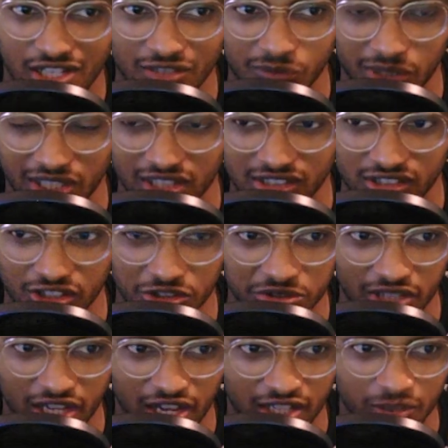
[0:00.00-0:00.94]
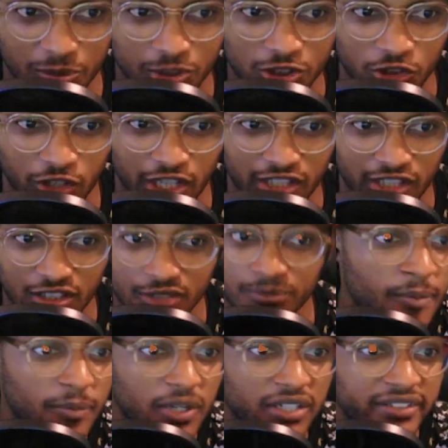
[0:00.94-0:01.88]
because Luna kind of betrayed them.
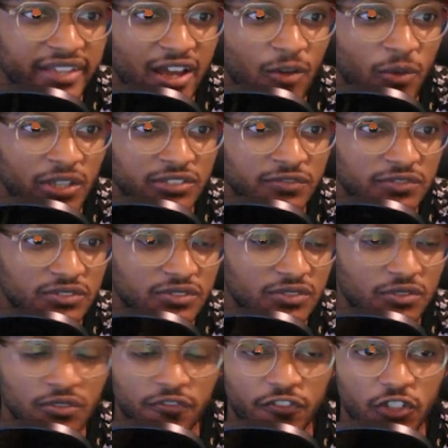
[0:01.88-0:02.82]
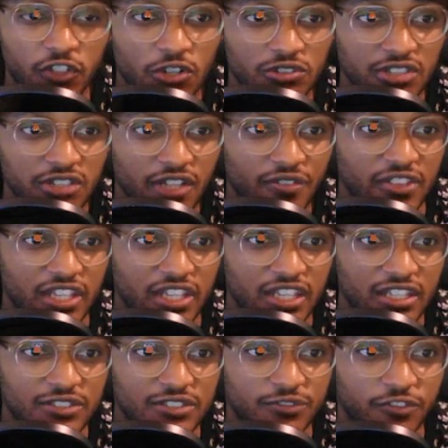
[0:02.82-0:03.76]
But yeah, when Fuko said
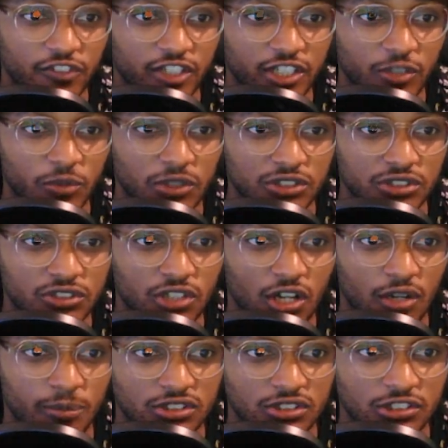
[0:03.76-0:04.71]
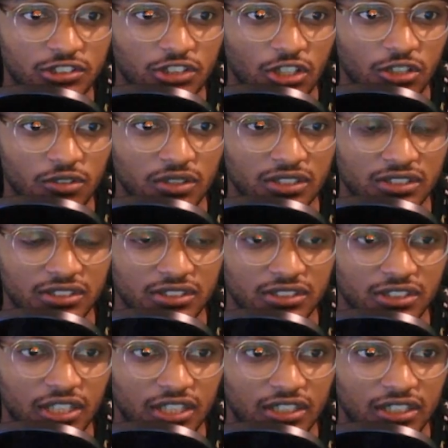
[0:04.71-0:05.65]
these three will stop Soul and
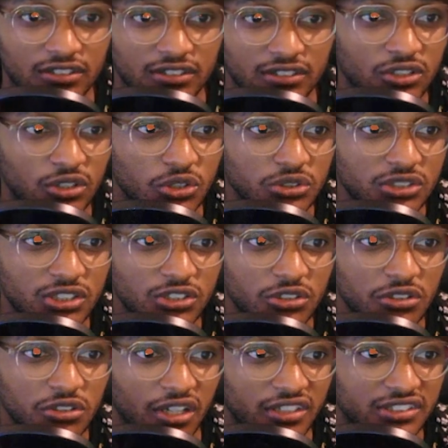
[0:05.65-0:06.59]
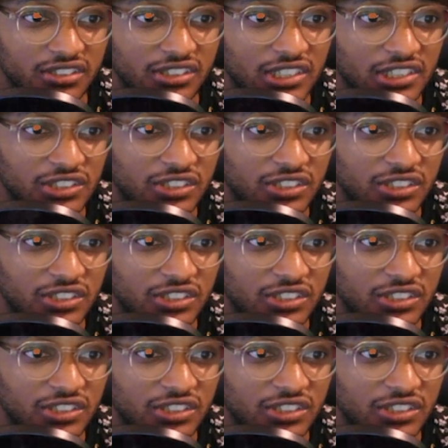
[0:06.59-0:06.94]
Sun, who's she talking about?